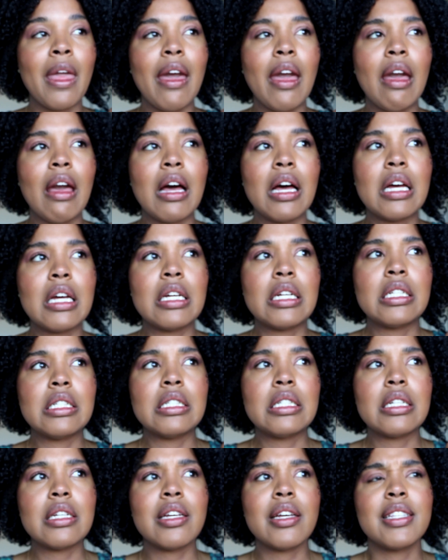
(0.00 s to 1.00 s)

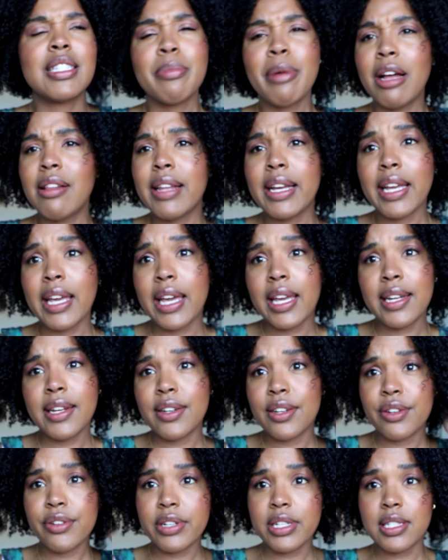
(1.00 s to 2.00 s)
And it's about 80
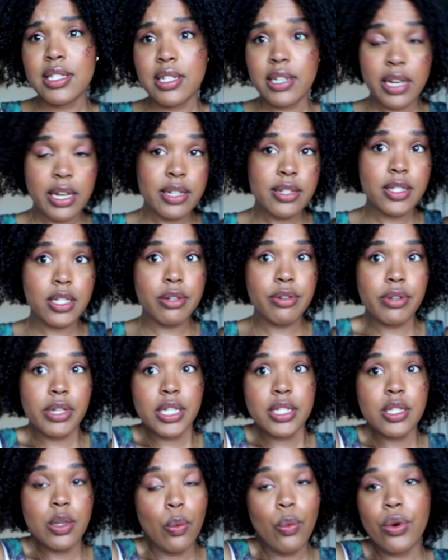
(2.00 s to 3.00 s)
degrees today. So
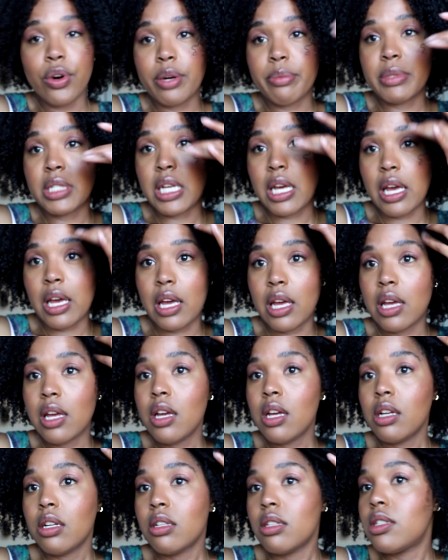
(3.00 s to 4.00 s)
it's a warm day.
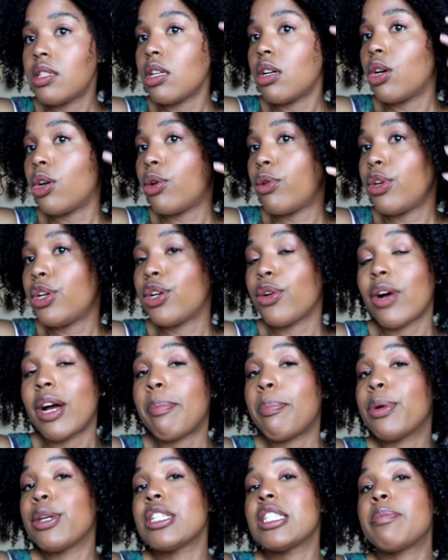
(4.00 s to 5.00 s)
So, I
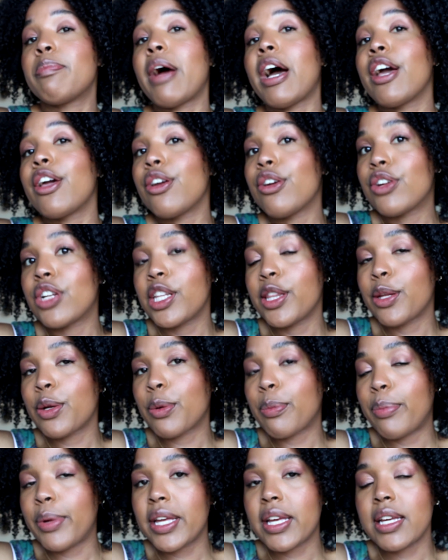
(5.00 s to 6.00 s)
perspired a
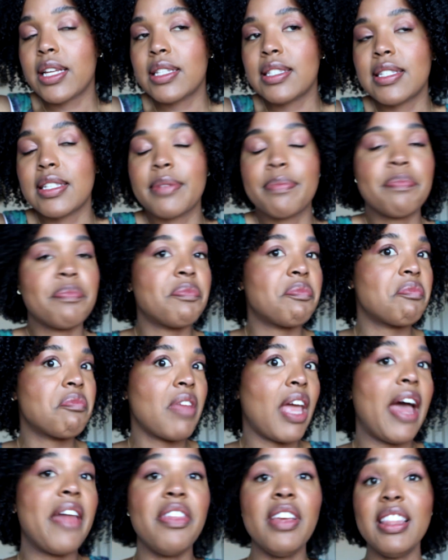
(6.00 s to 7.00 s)
little bit.
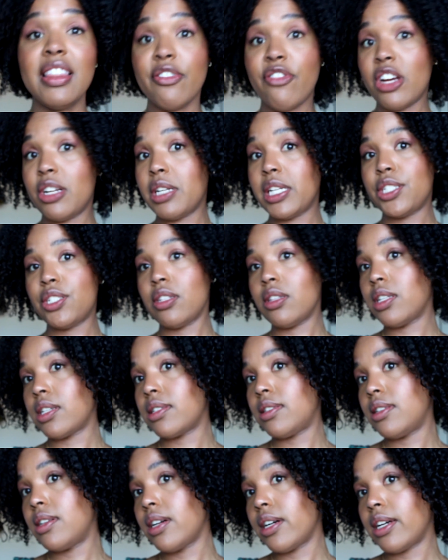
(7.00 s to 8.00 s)
I think the foundation
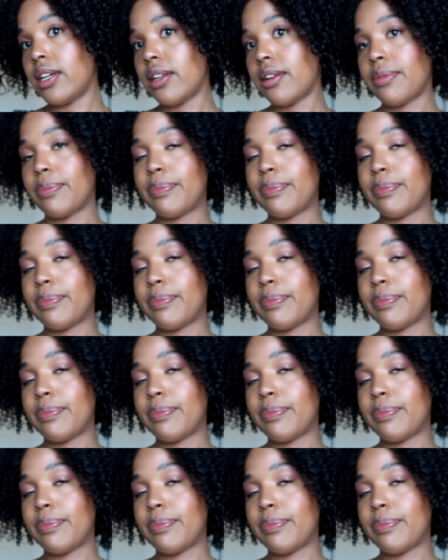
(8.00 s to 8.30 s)
looks good